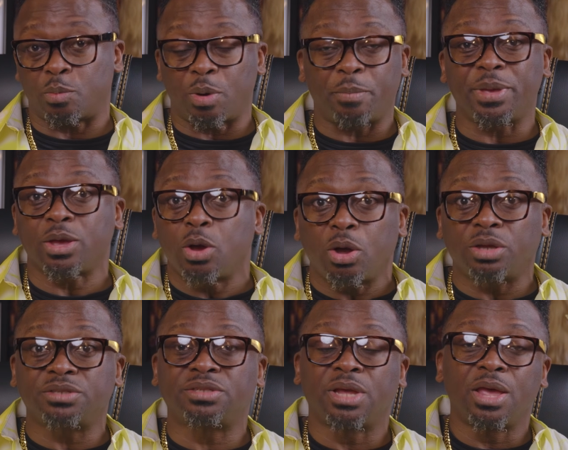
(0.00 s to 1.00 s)
But
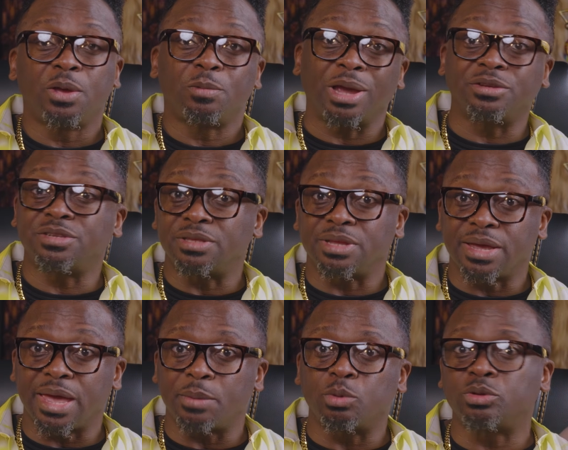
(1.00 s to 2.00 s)
because we're using the
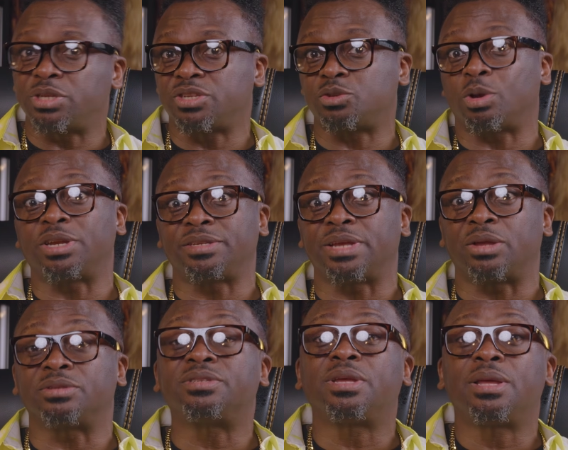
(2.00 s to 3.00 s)
cable, this is what it
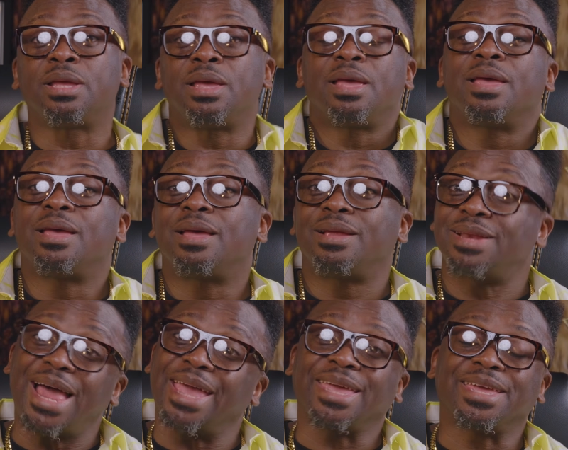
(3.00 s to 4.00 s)
sounds
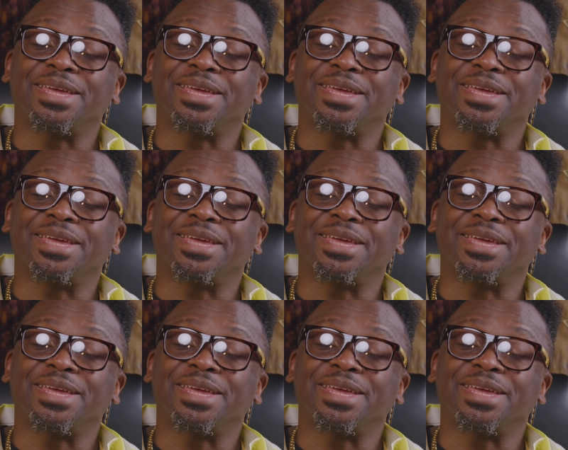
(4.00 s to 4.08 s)
like.